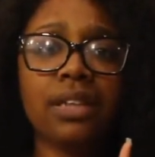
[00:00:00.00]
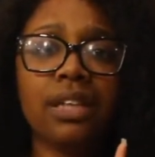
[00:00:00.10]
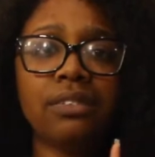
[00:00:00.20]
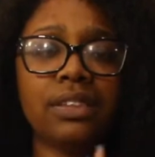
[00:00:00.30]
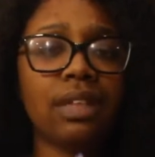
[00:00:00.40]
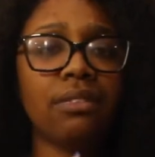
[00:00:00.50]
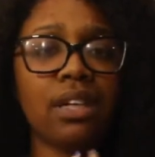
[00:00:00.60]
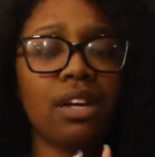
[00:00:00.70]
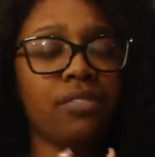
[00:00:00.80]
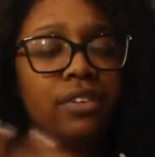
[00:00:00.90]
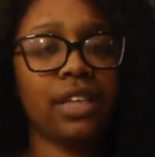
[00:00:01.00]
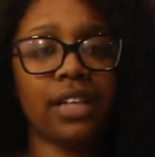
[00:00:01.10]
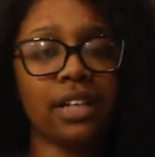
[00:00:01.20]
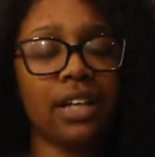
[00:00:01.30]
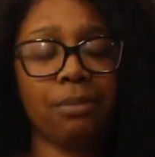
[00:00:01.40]
It was something over
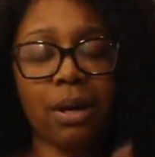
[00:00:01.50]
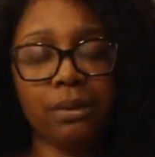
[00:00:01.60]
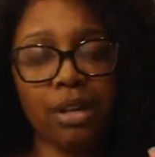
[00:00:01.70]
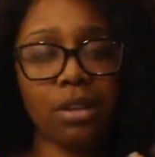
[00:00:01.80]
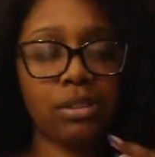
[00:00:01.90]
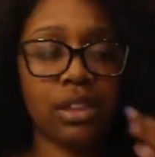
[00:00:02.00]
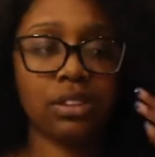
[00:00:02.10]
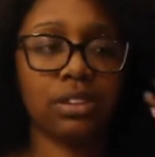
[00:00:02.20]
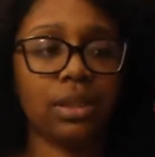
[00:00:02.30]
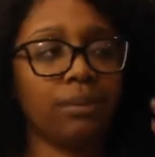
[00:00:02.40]
there, probably Home Goods or something.